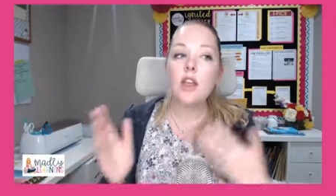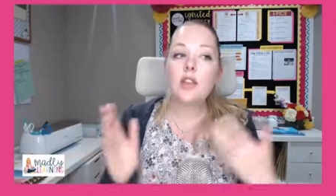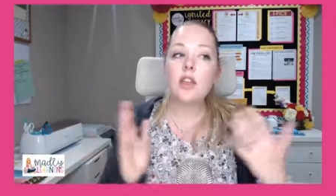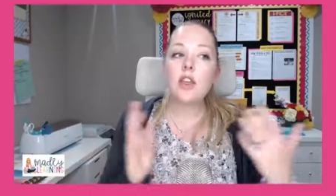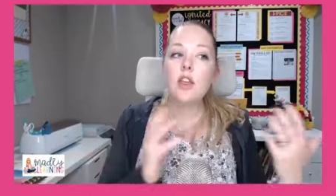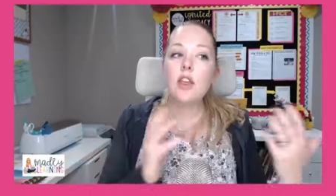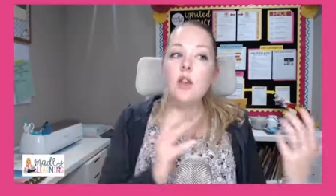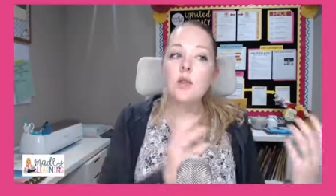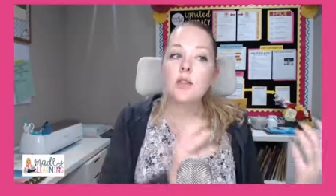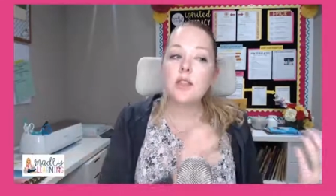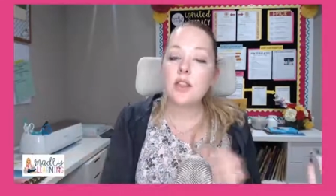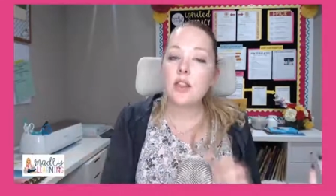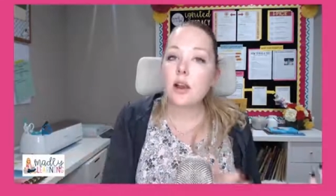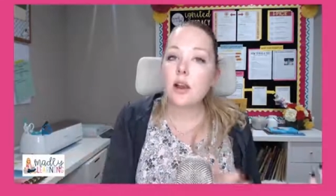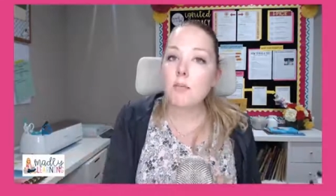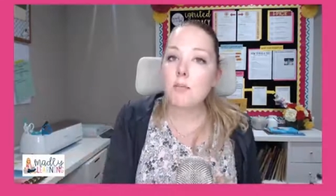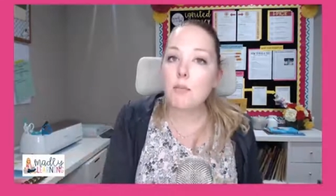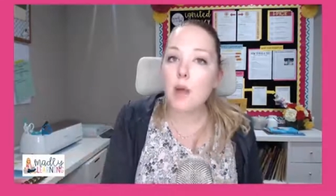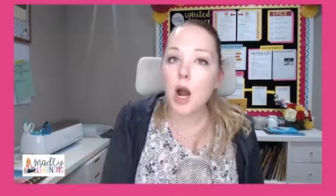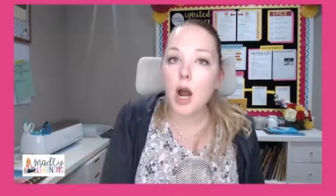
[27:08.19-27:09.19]
then using
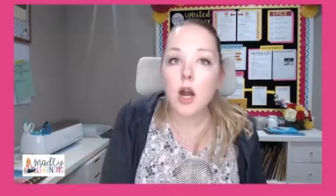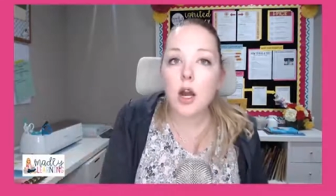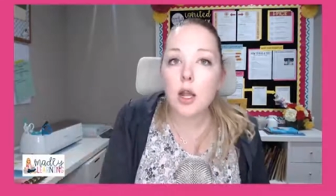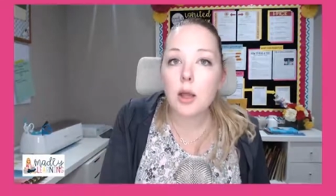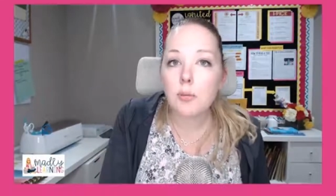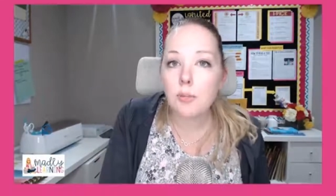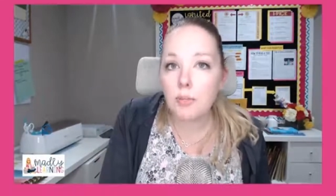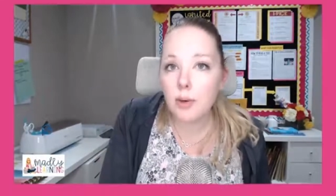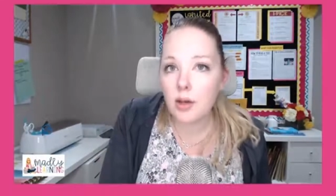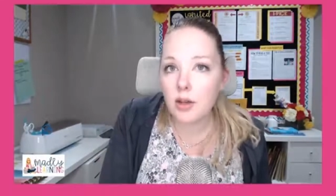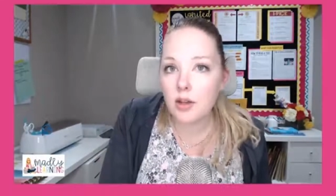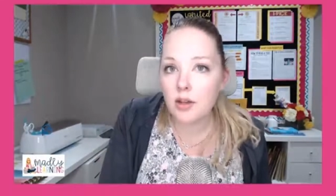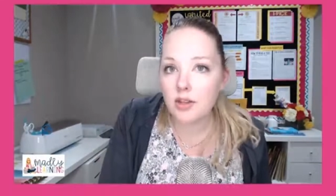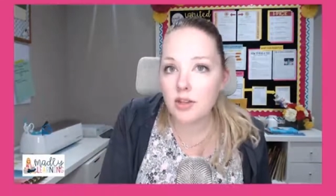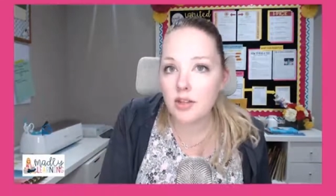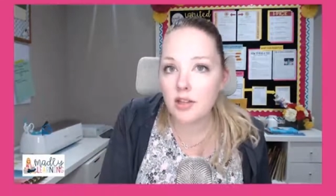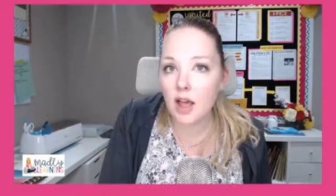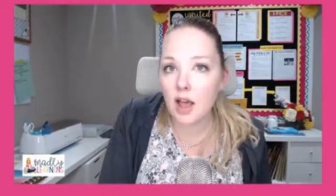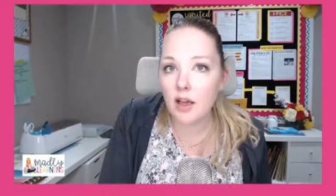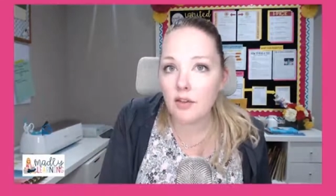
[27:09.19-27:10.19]
their Markbook
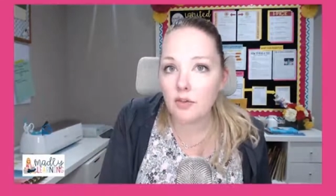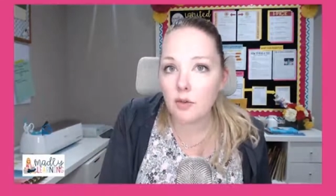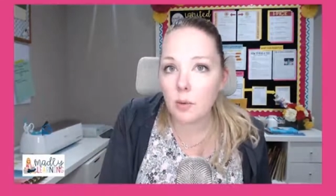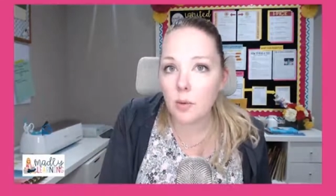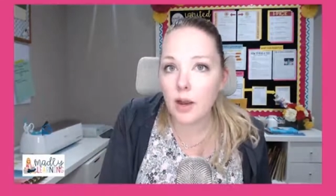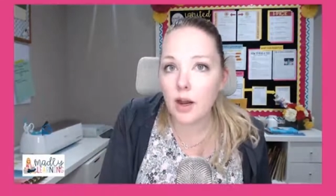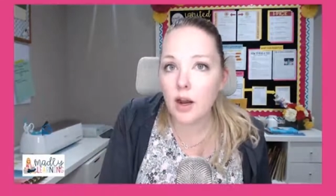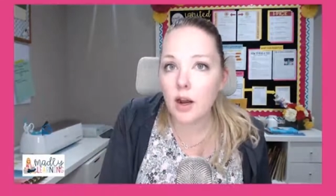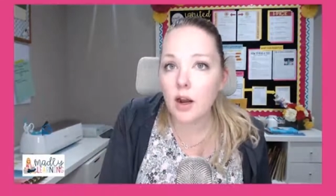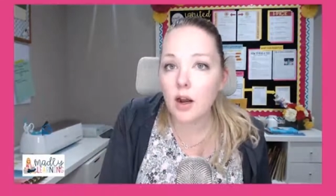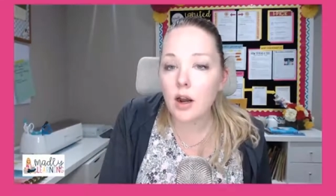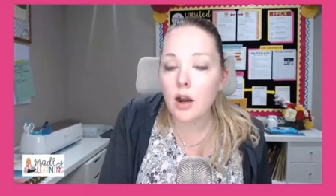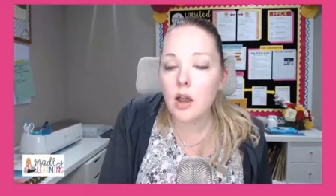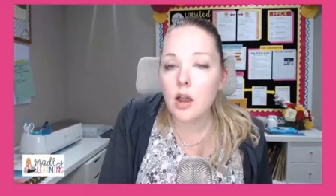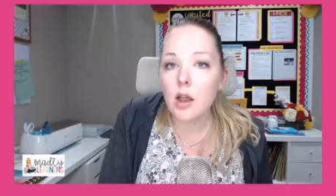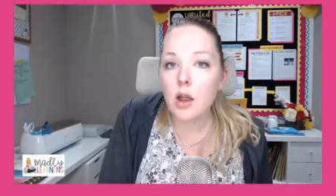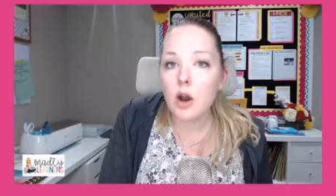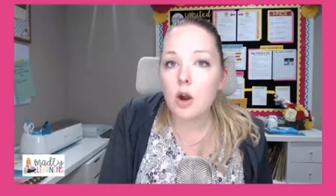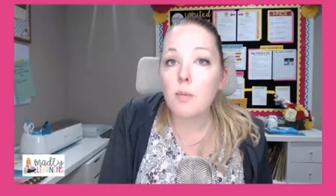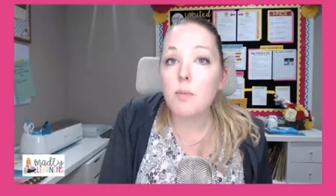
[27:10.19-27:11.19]
software
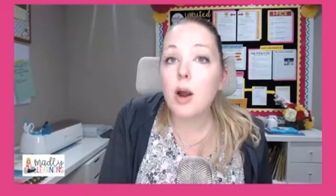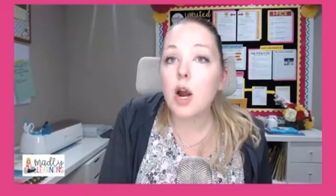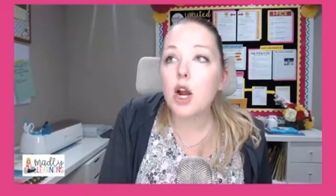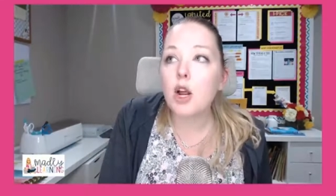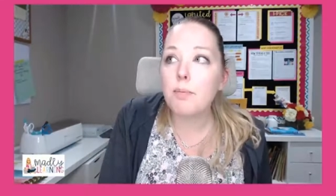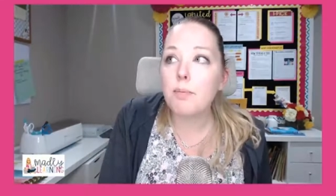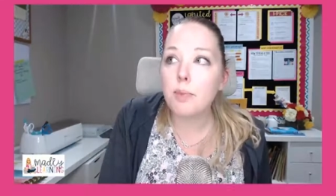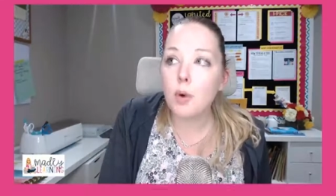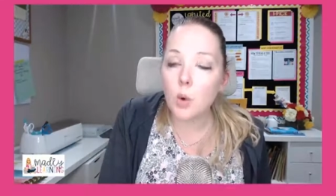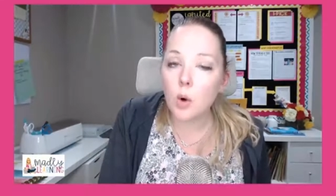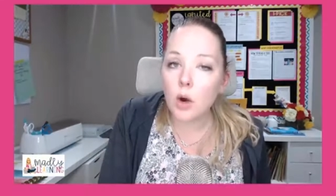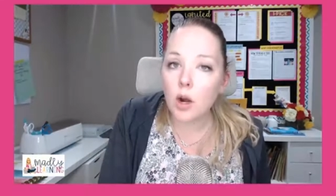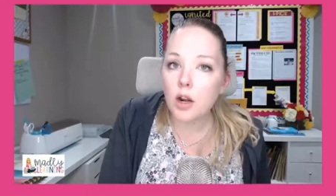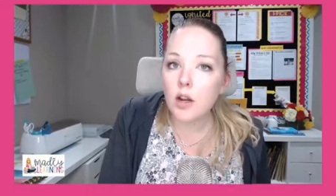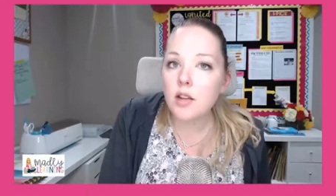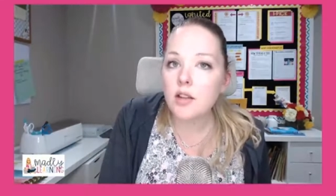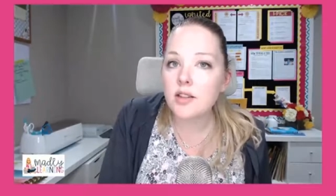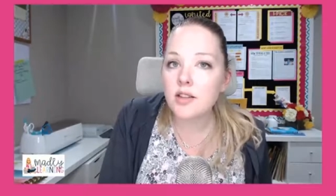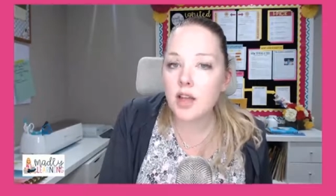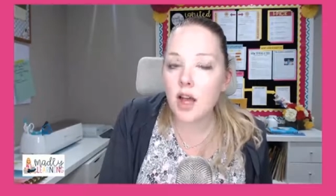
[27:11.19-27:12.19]
or
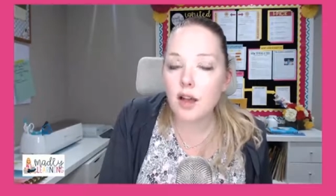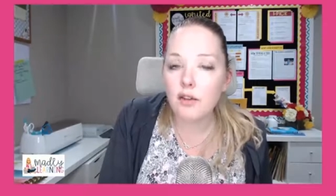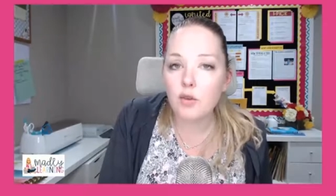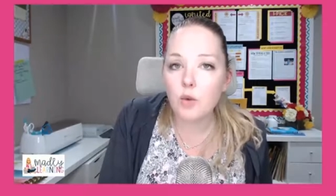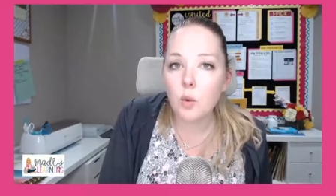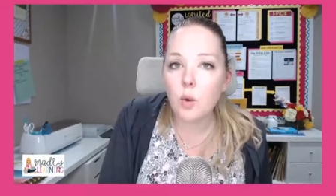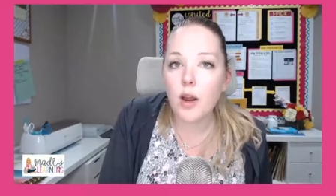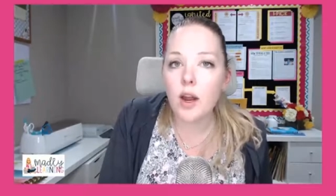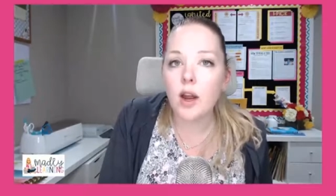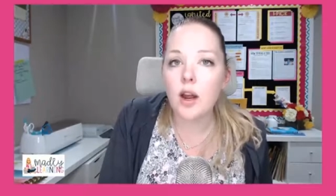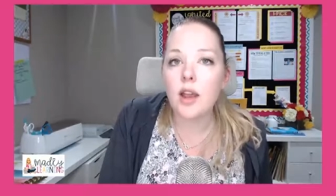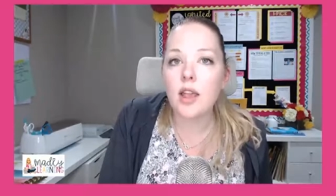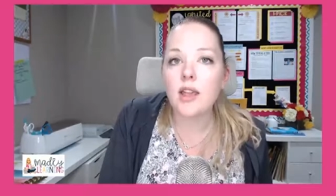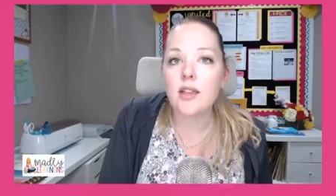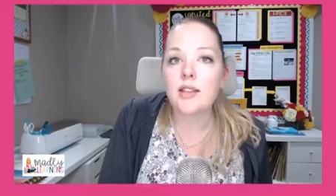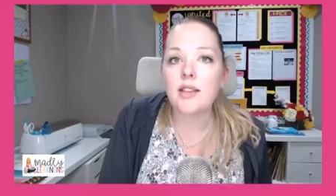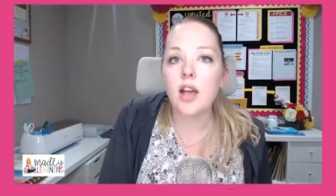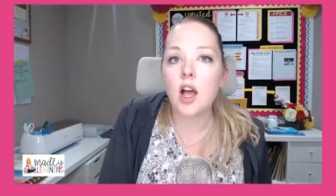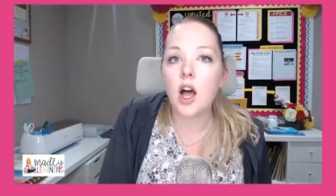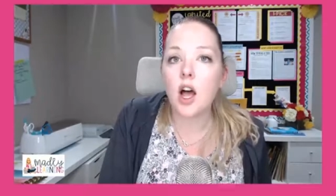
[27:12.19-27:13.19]
Markboard software
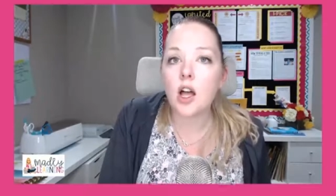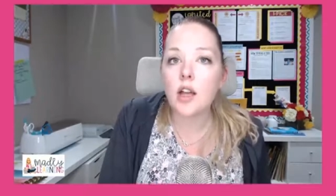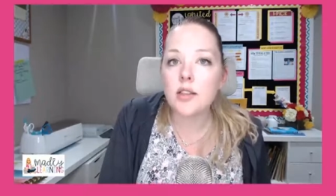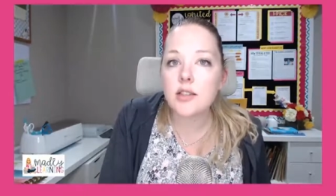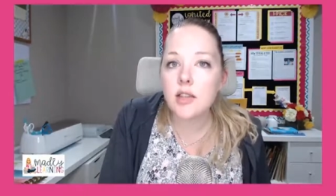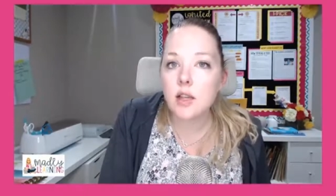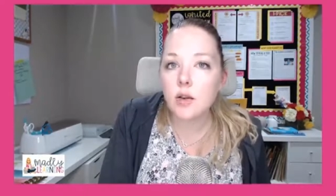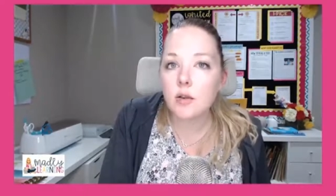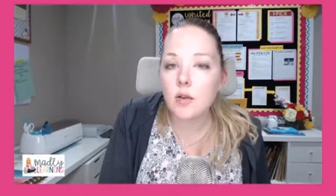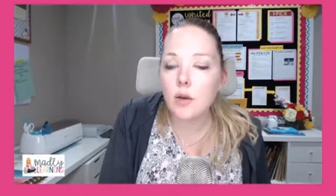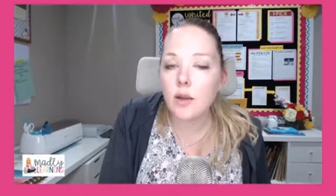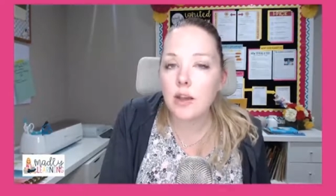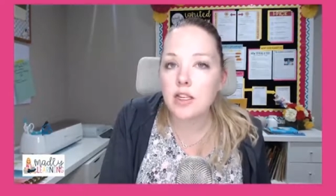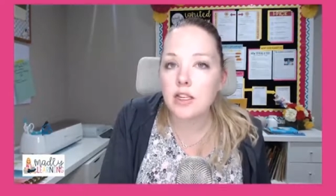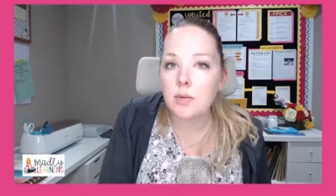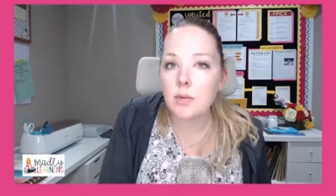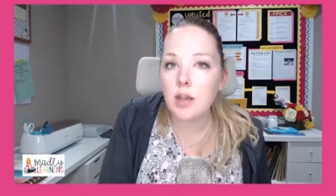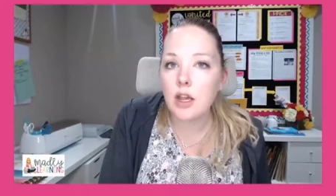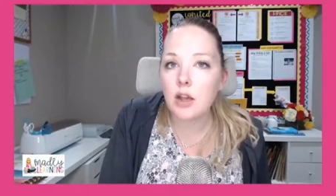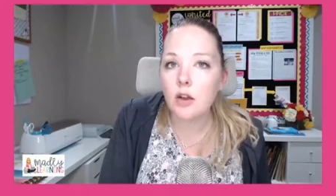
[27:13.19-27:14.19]
is also going
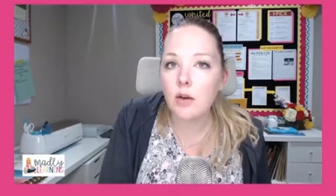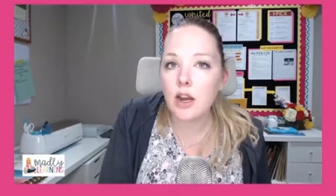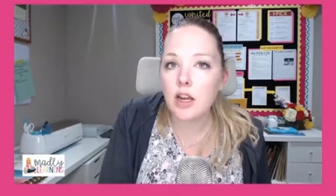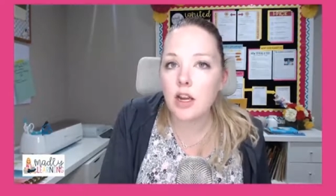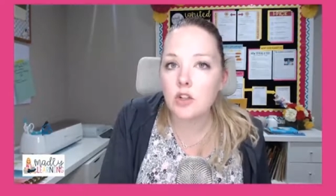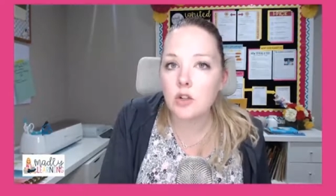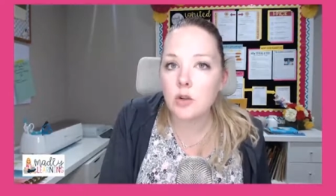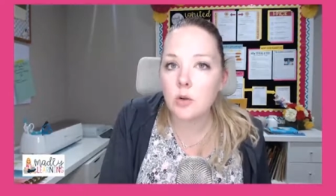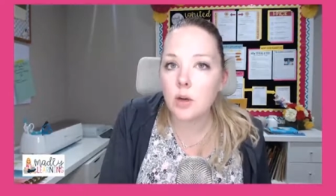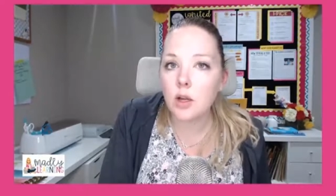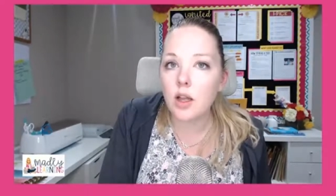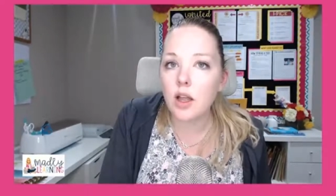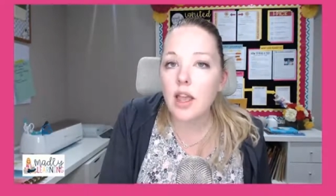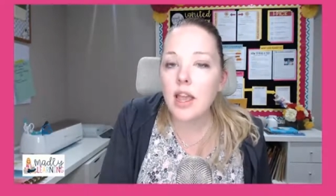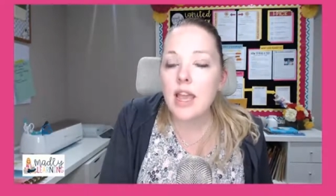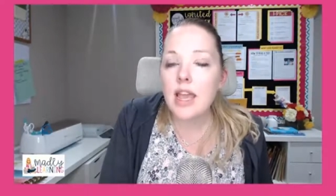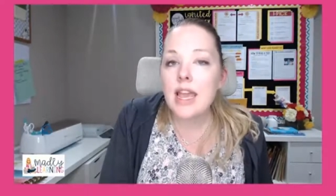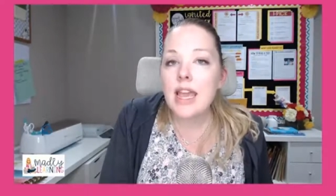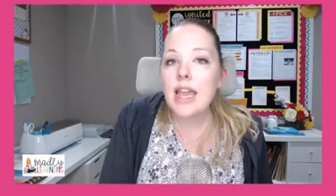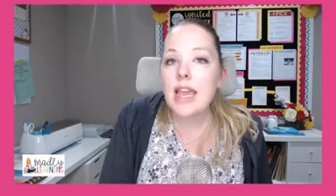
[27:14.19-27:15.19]
to be a great tool.
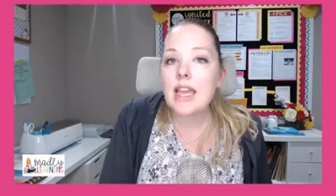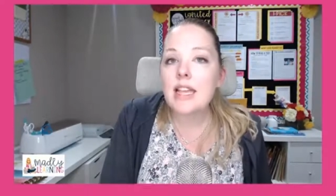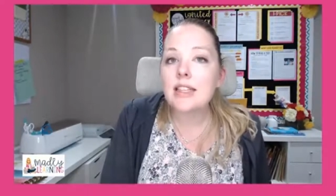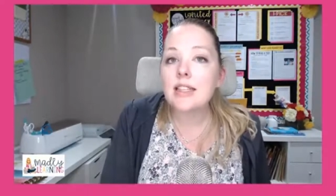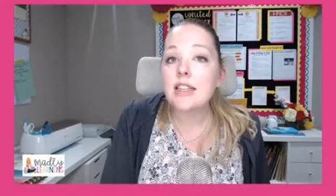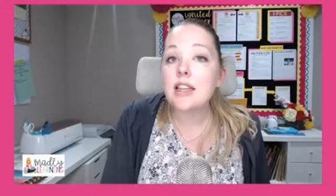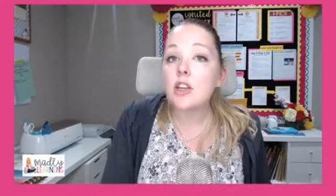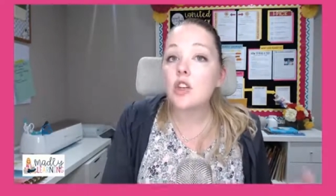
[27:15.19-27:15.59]
It's